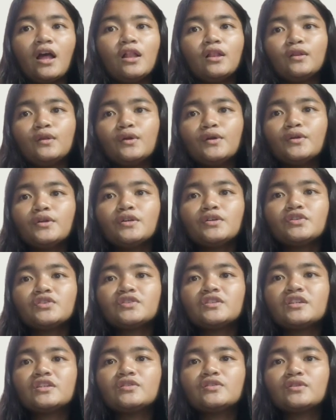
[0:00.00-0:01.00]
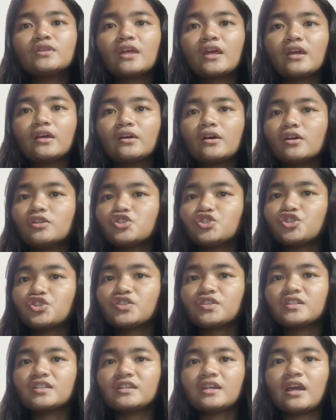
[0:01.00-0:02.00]
Learners need to think
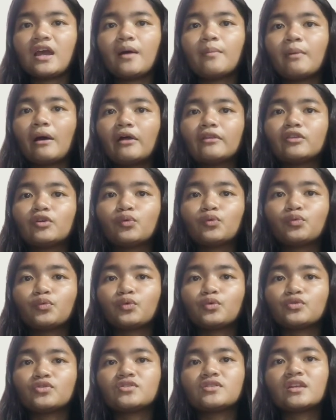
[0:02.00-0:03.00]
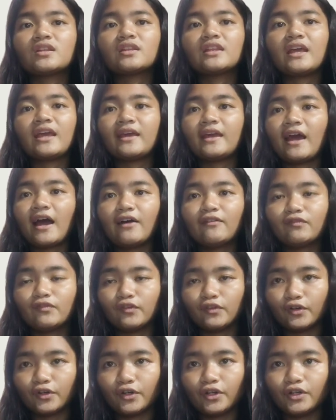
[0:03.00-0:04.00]
consciously about the rules that they have
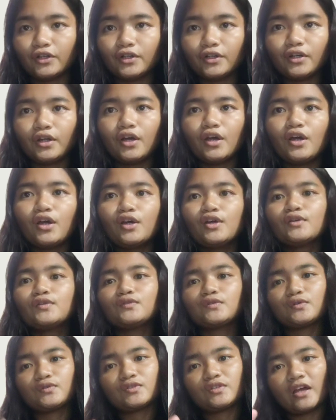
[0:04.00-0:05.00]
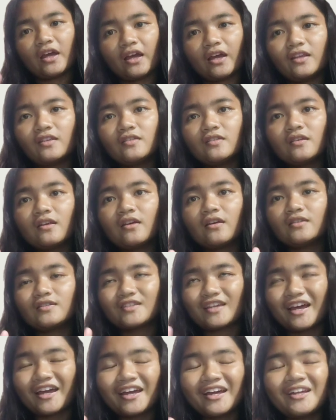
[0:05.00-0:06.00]
learned. So
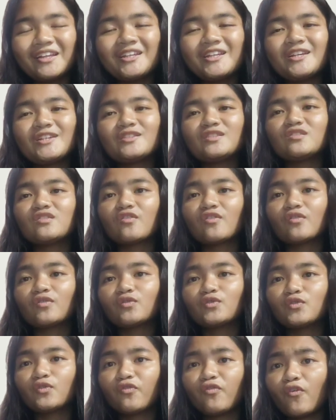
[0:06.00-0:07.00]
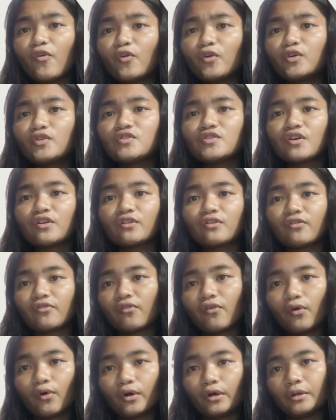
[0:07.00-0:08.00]
second is to focus on the
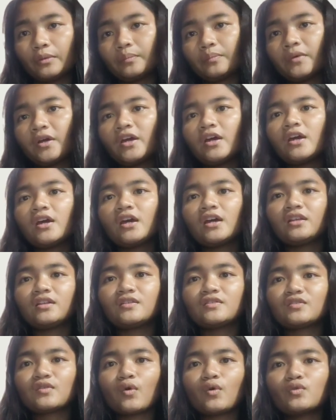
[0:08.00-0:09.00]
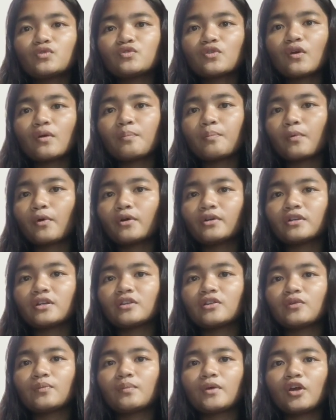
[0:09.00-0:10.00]
form. It is also
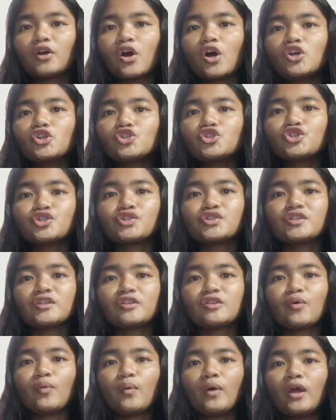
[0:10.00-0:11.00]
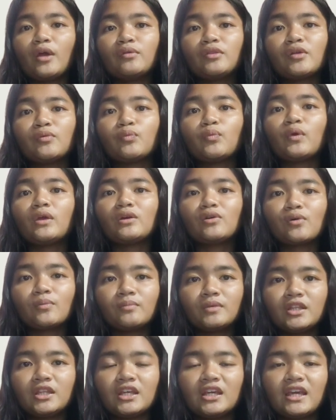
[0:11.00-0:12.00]
important to be conscious in the way that we
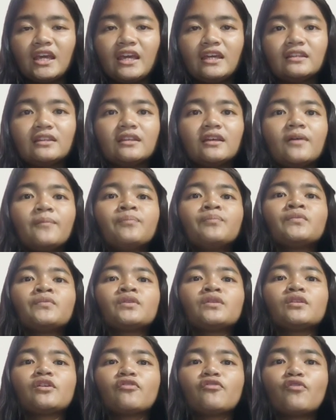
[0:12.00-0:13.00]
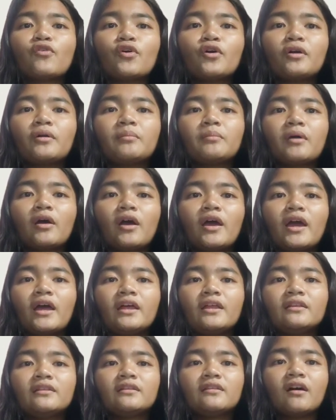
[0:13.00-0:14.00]
communicate the form
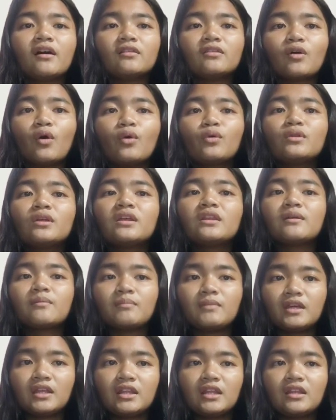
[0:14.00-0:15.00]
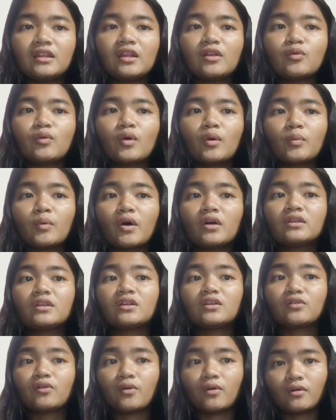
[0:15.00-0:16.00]
and not only the meaning that we
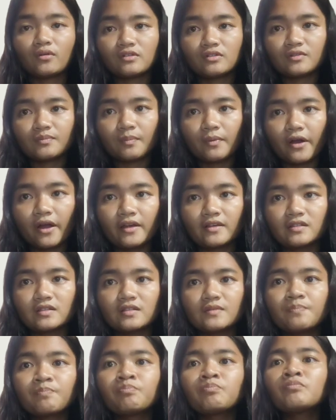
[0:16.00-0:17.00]
wanted to express.